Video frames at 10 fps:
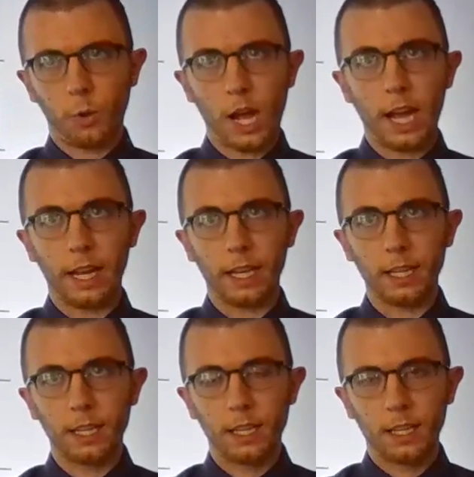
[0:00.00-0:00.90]
y.
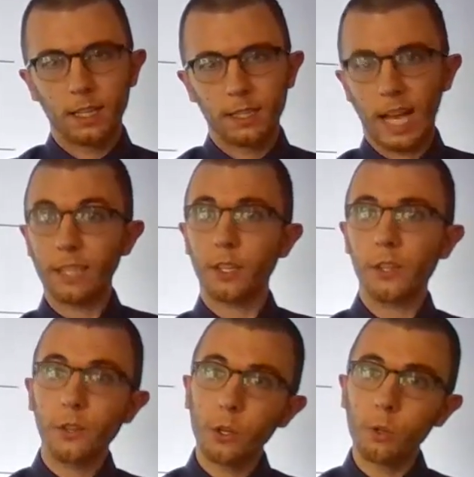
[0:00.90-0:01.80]
Not
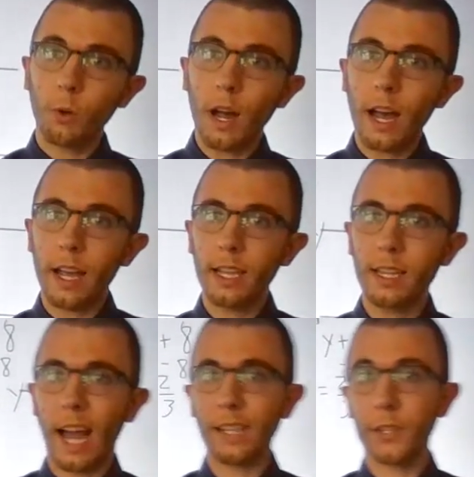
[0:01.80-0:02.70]
just 2y,
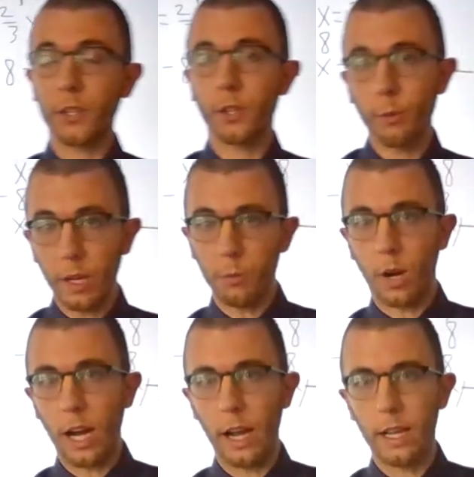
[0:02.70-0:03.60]
not just
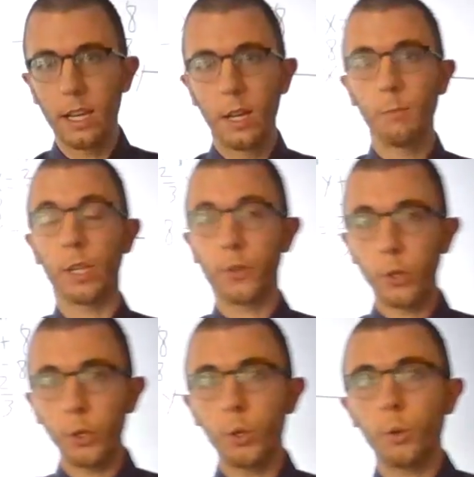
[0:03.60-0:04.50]
3y, but
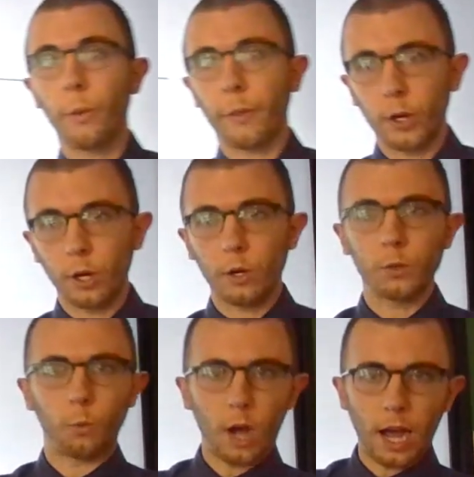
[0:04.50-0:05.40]

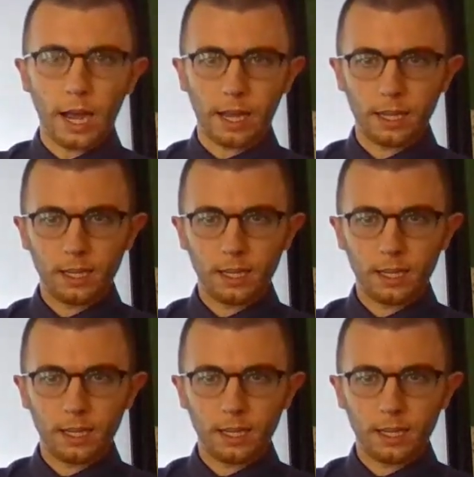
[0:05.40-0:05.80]
2/3 y.